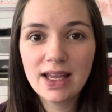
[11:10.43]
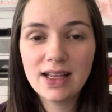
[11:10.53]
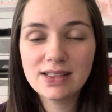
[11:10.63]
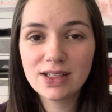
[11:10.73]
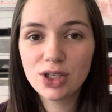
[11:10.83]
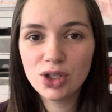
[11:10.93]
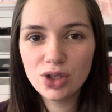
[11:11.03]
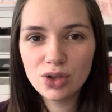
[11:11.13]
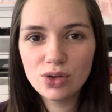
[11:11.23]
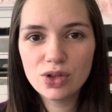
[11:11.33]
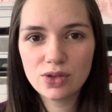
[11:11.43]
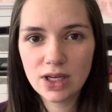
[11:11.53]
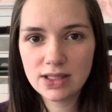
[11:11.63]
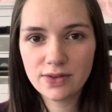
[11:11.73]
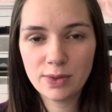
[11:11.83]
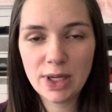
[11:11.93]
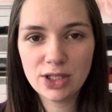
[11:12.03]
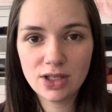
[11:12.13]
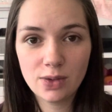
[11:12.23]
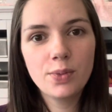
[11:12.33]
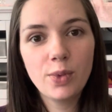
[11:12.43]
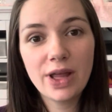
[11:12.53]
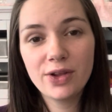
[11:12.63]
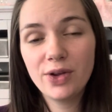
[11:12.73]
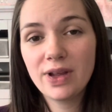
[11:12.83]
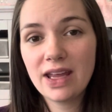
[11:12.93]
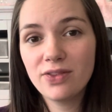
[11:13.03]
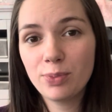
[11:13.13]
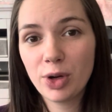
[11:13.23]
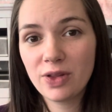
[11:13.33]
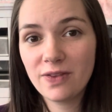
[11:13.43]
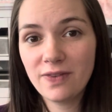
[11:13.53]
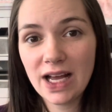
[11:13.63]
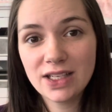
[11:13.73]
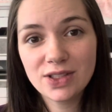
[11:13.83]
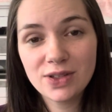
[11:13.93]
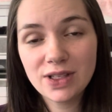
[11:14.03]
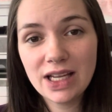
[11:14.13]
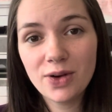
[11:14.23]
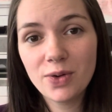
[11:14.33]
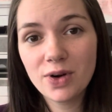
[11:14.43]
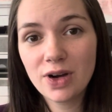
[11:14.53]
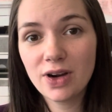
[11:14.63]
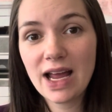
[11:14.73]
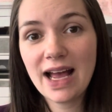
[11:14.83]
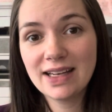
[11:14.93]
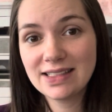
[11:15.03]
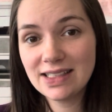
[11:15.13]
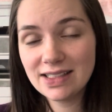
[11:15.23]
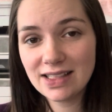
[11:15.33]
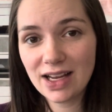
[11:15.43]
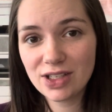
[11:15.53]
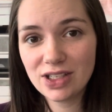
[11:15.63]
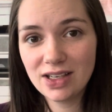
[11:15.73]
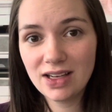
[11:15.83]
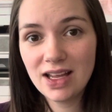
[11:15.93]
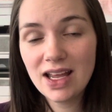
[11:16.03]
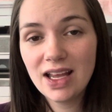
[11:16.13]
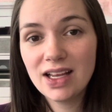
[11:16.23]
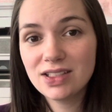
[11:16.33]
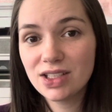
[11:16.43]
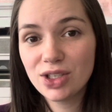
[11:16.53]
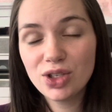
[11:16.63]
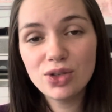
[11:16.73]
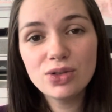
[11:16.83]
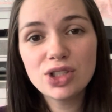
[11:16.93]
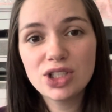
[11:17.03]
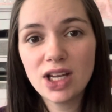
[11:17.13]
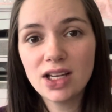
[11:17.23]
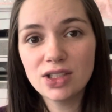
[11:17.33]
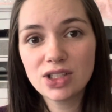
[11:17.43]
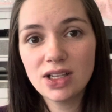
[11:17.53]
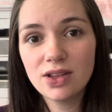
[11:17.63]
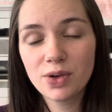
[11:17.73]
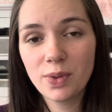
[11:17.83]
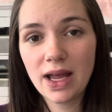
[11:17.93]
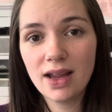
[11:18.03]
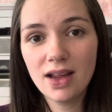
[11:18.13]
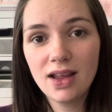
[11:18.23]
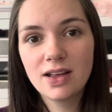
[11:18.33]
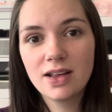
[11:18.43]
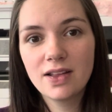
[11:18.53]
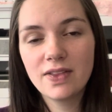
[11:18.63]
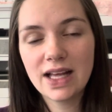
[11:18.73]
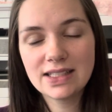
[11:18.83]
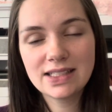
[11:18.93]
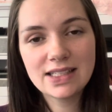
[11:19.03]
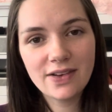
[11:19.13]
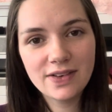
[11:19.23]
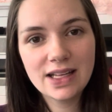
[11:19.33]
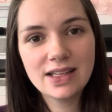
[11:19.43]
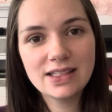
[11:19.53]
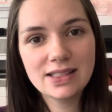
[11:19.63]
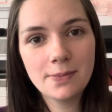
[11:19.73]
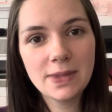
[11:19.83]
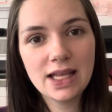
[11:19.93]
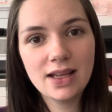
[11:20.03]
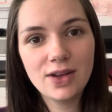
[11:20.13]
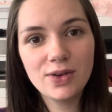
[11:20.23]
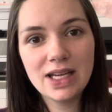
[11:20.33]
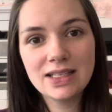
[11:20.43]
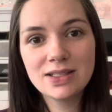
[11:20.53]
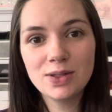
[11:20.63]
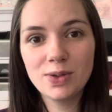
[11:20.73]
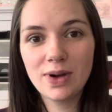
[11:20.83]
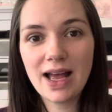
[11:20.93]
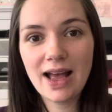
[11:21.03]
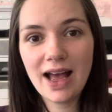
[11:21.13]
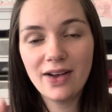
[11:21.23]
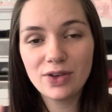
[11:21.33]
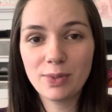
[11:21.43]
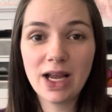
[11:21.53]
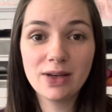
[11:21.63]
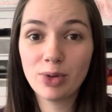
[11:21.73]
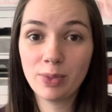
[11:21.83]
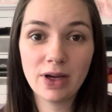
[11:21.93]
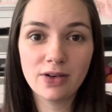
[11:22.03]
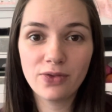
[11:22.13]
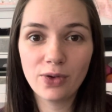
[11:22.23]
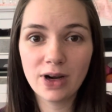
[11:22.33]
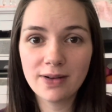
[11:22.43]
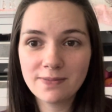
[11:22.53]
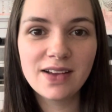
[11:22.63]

It's a huge transformation. Whether you gave birth vaginally or had a C-section, it's a huge change either way. That's definitely something you need to have your mind prepared for.